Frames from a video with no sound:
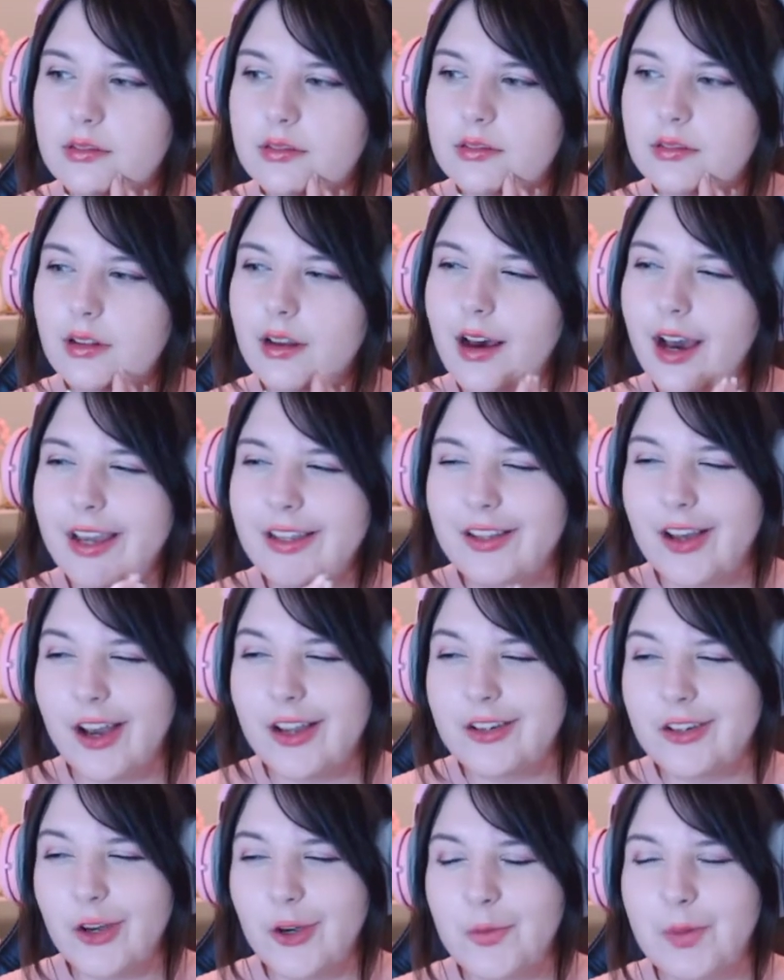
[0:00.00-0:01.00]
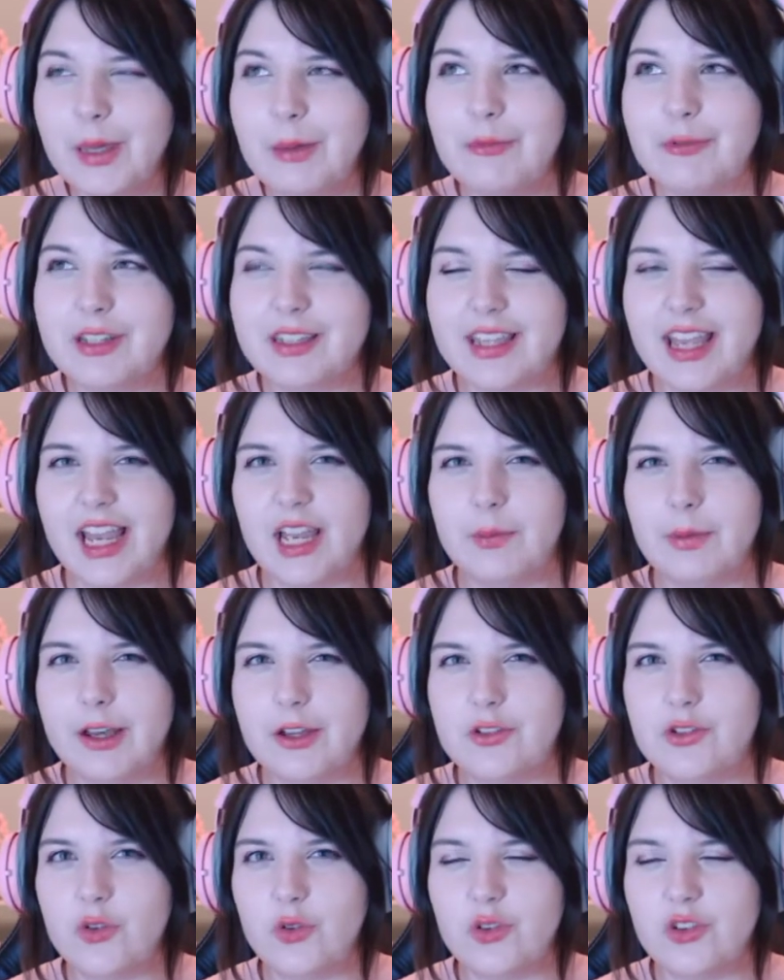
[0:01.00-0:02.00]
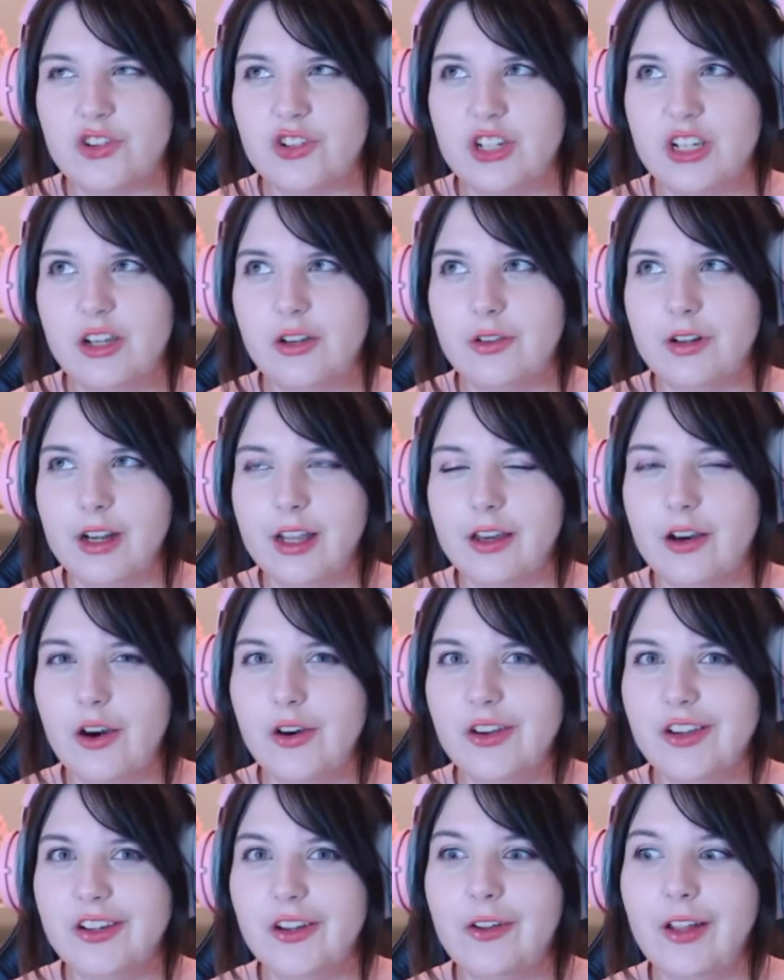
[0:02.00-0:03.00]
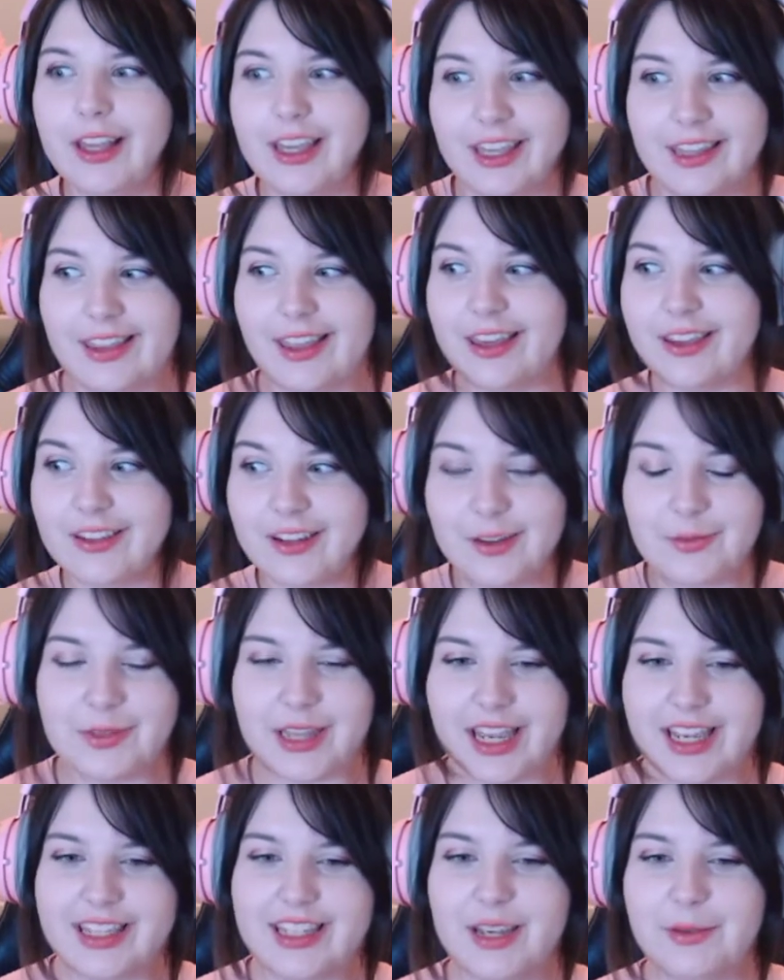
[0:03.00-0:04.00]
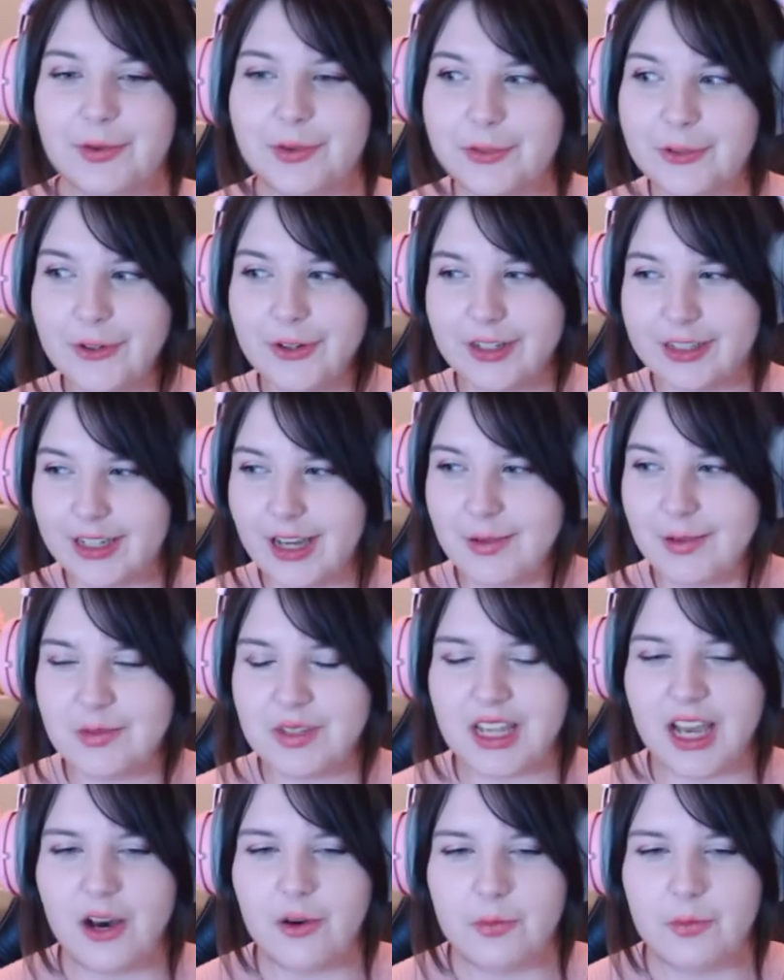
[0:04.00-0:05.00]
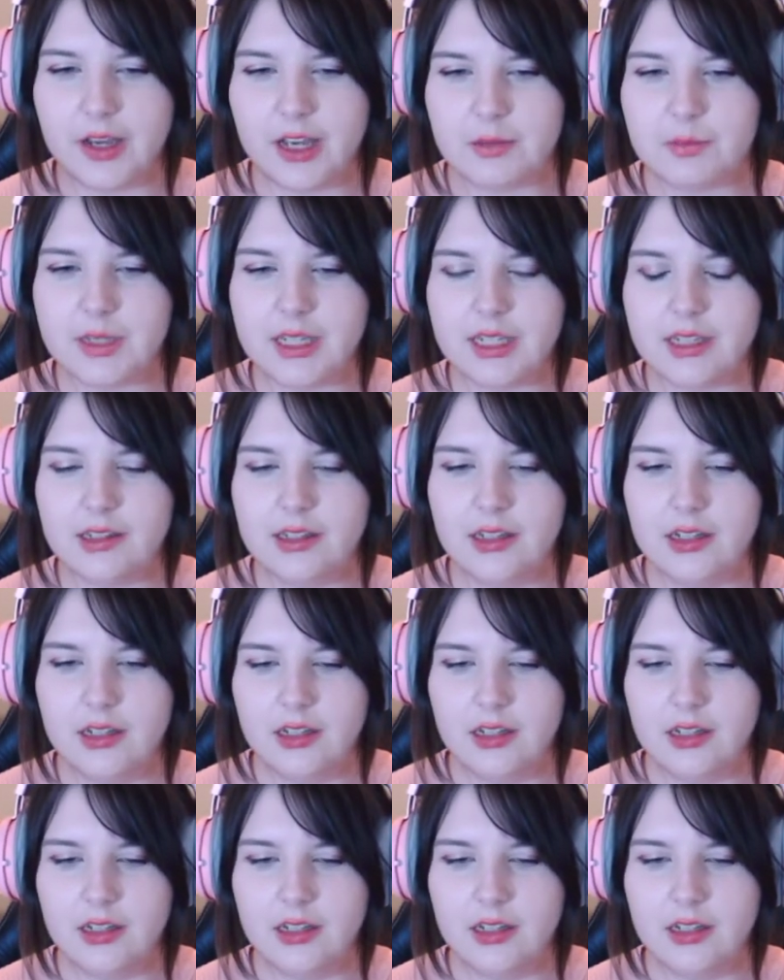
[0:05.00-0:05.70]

I I know people are saying about Sword and Shield and like, oh, you know, like they could update it before it comes out. But I mean,